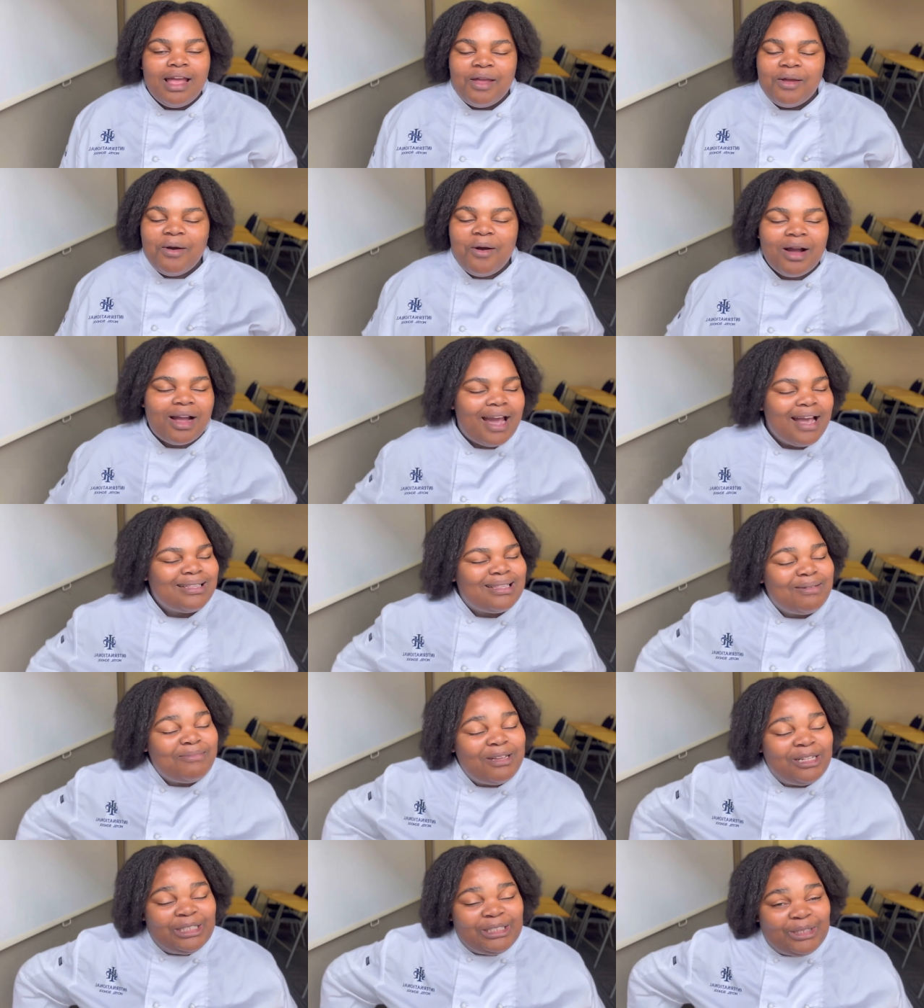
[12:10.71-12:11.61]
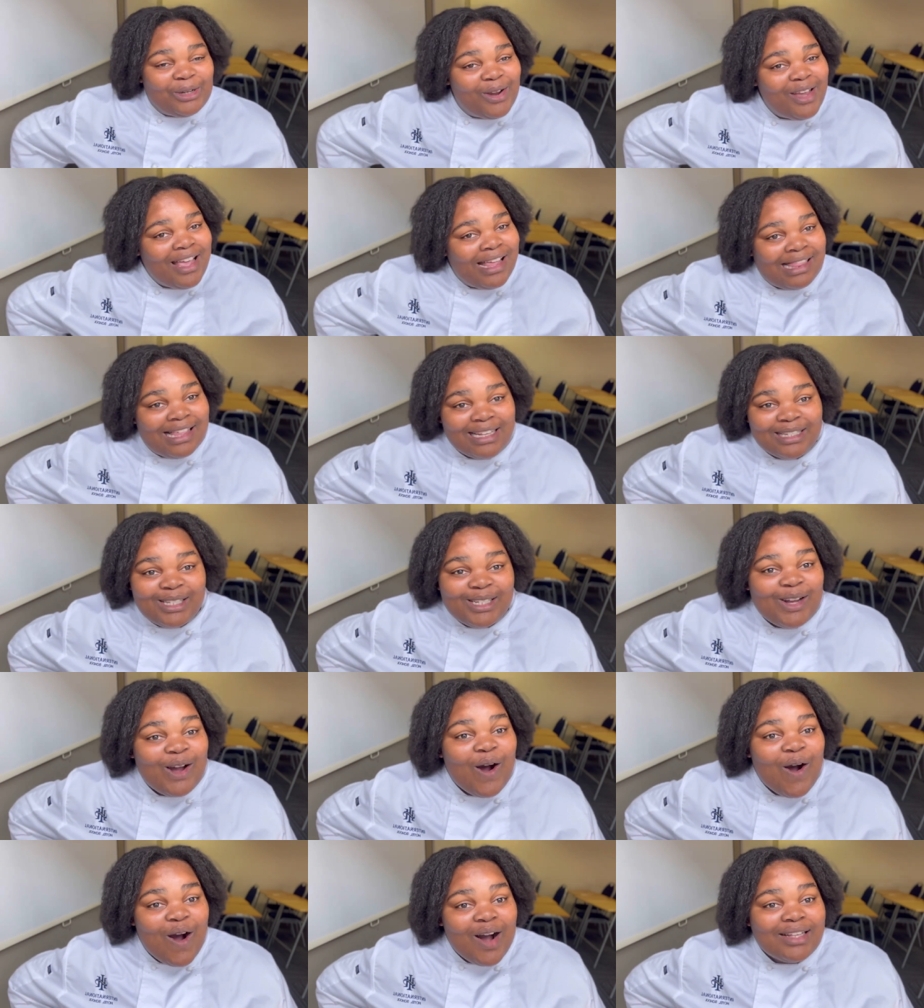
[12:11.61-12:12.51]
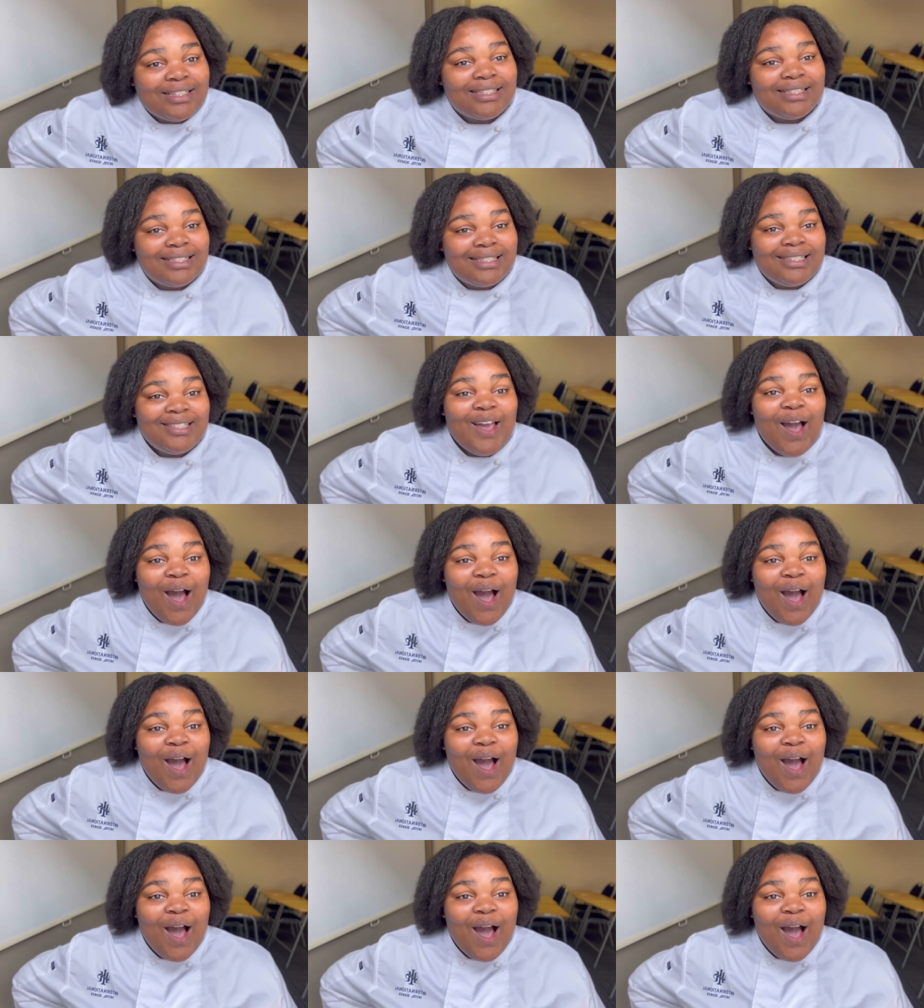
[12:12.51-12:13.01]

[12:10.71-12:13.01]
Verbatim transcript: yo guys i'm enjoying this course, yo